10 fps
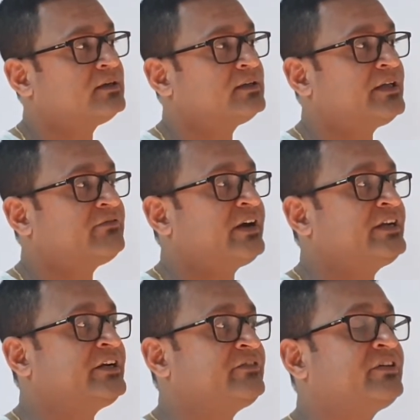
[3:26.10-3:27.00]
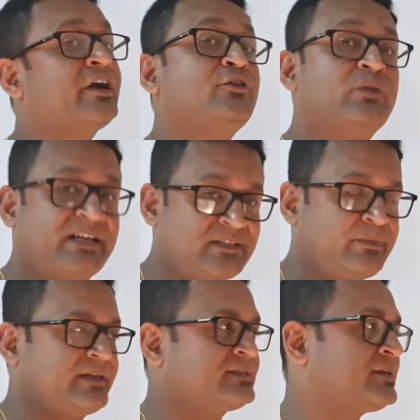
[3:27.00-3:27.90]
they find it difficult to
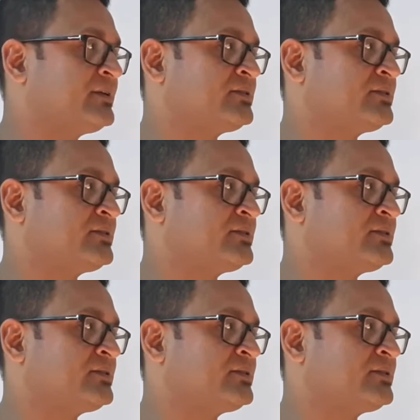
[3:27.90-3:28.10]
express.